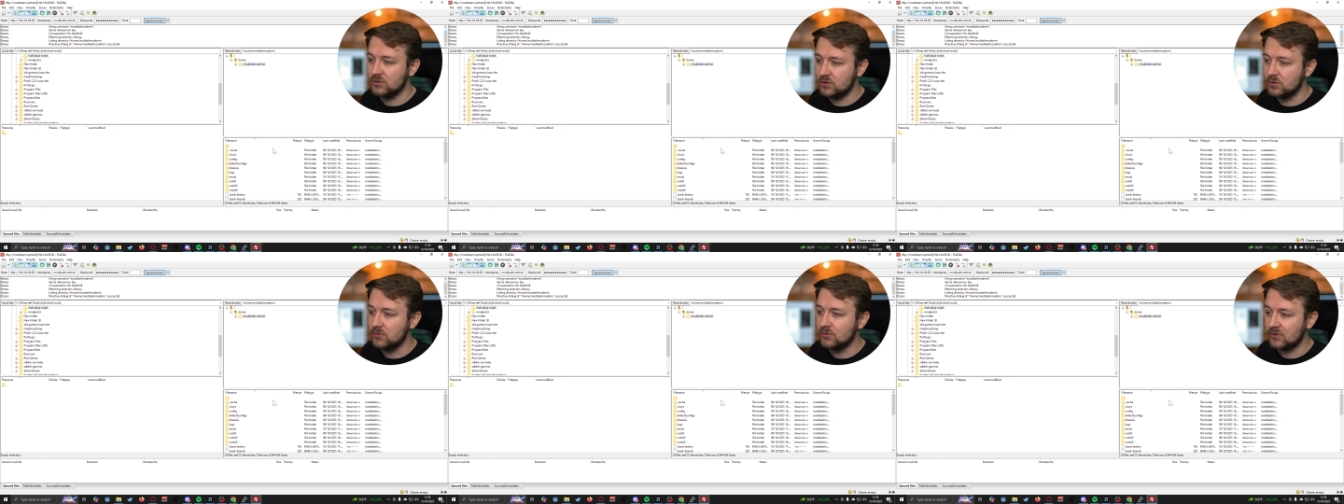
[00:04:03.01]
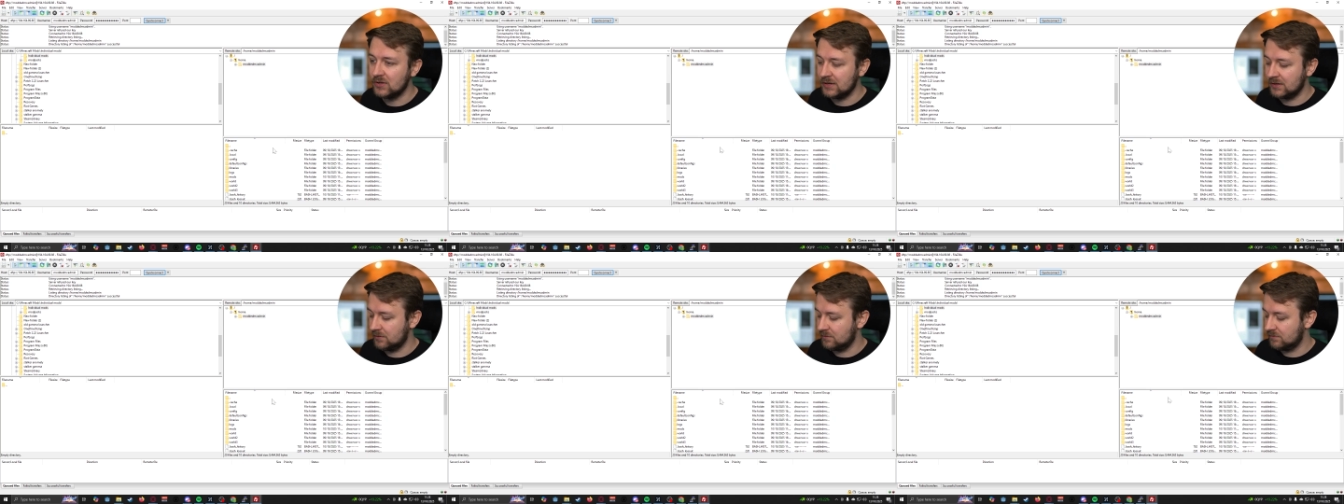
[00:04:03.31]

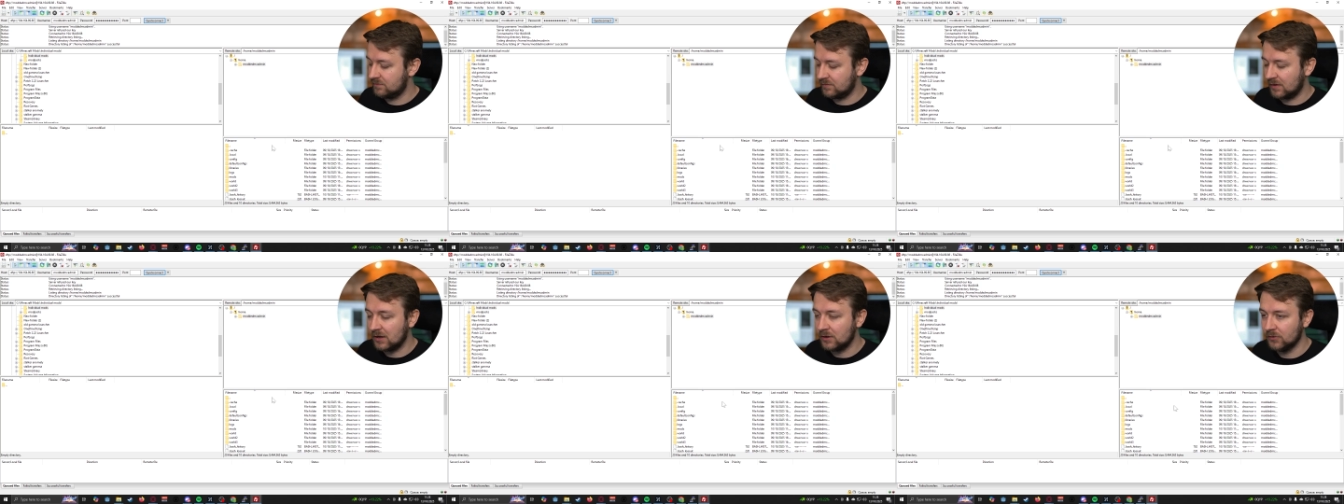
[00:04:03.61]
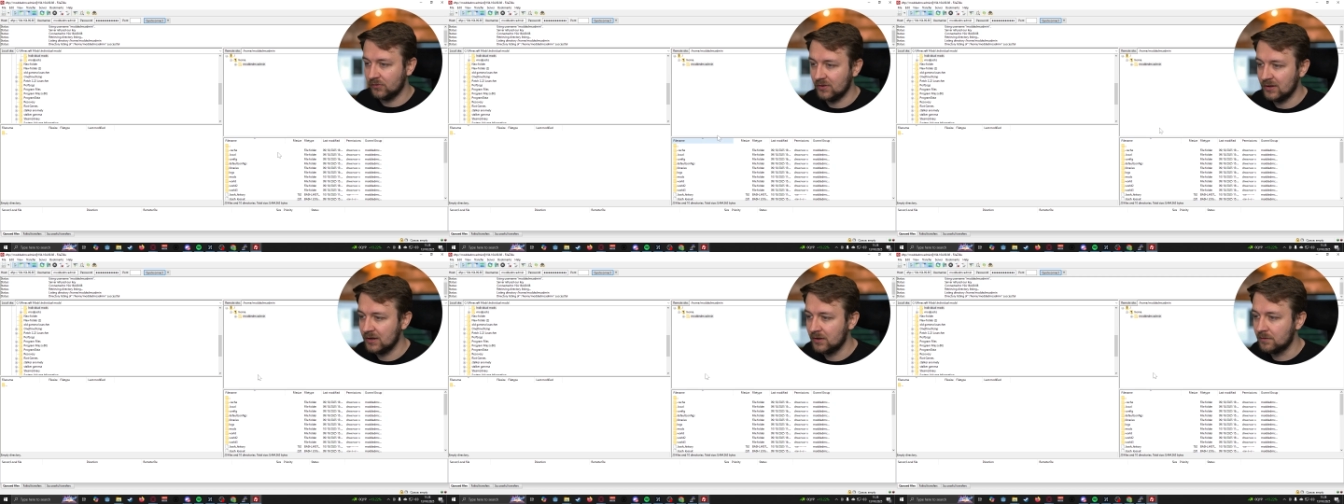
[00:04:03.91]
using
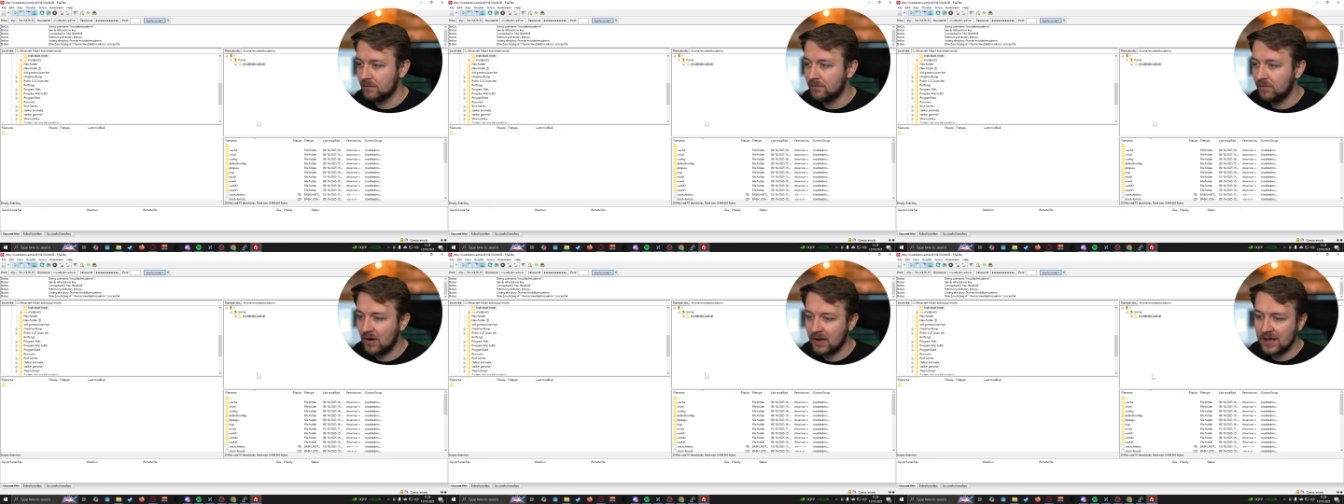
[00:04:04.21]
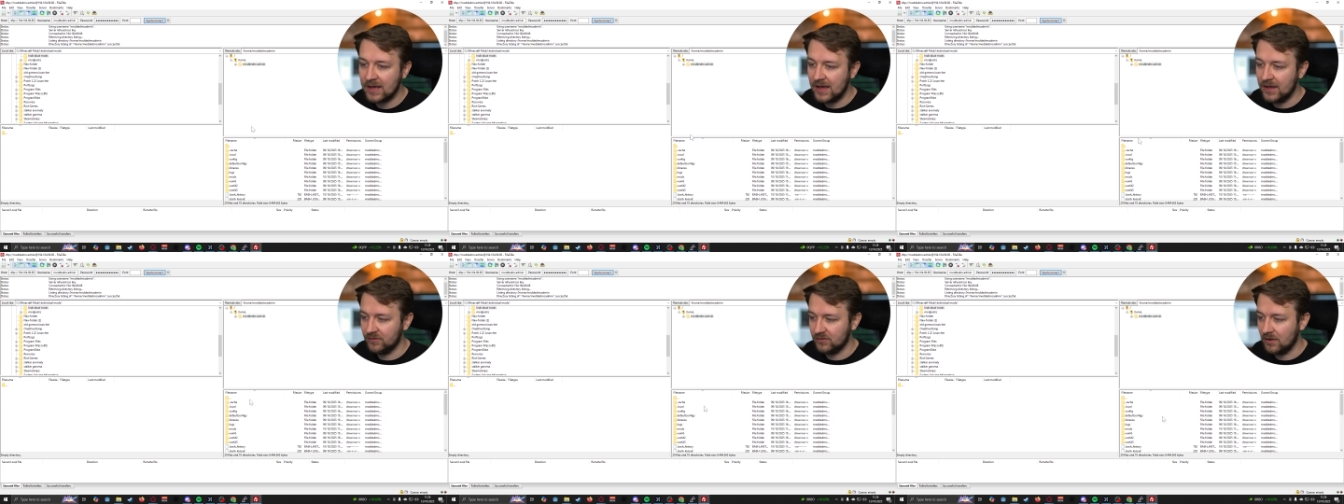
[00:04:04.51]
FileZilla
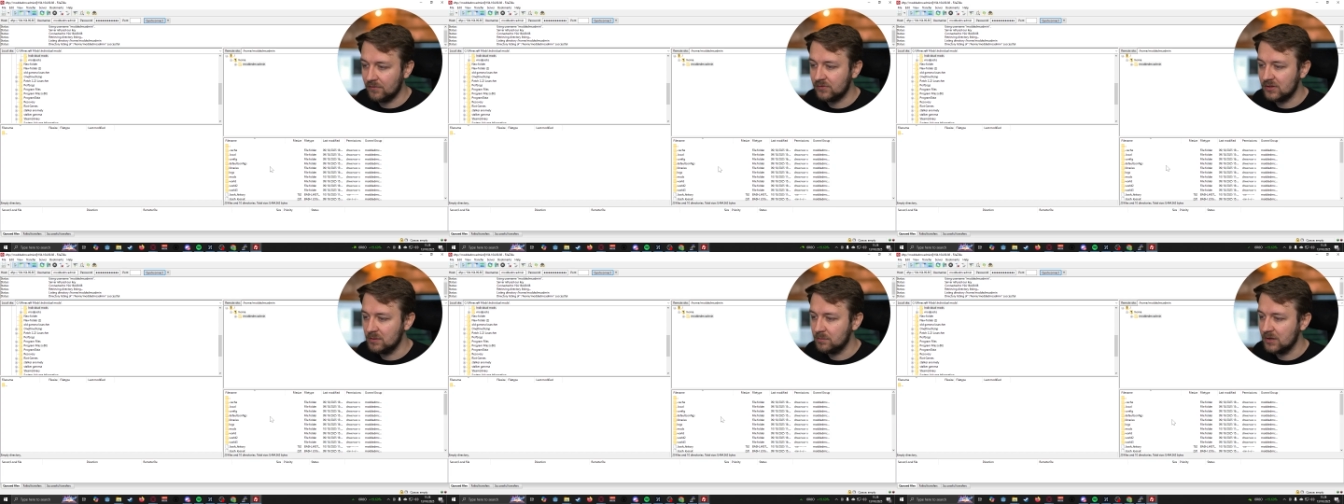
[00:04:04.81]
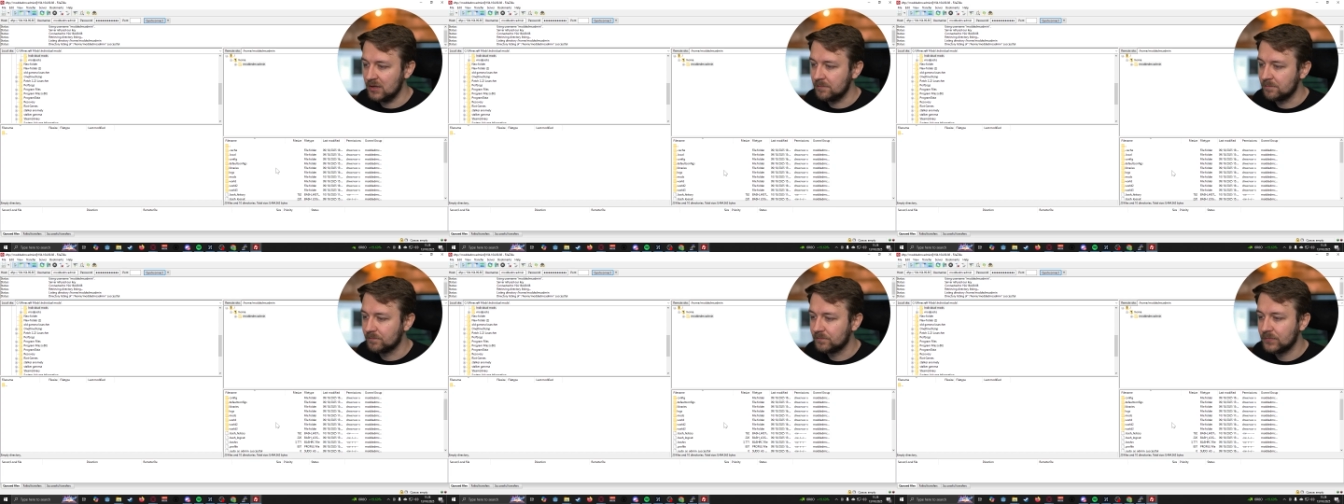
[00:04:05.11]
via
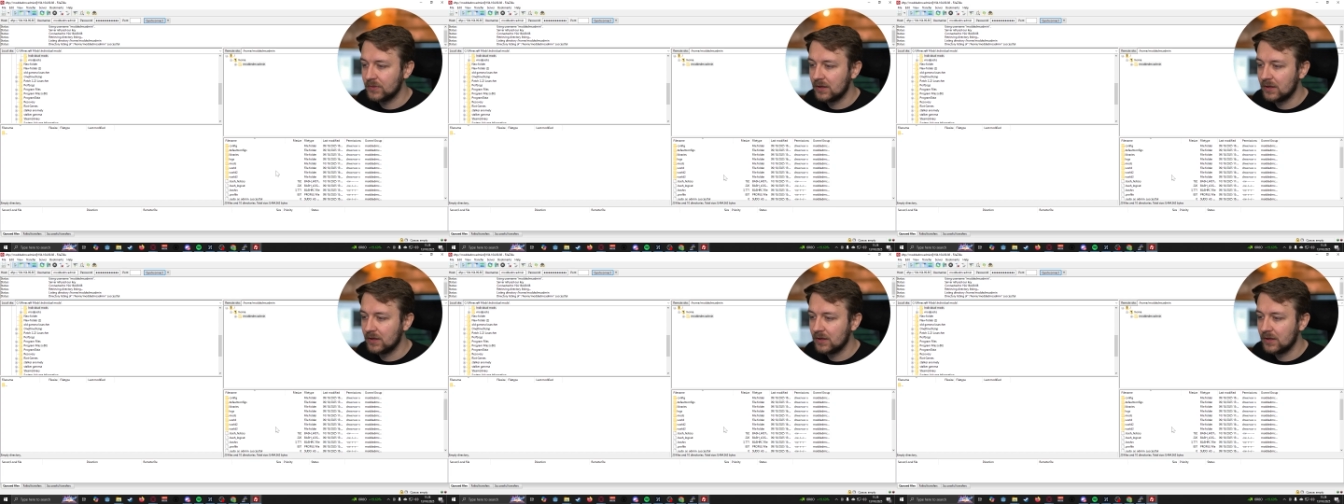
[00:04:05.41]
SFTP.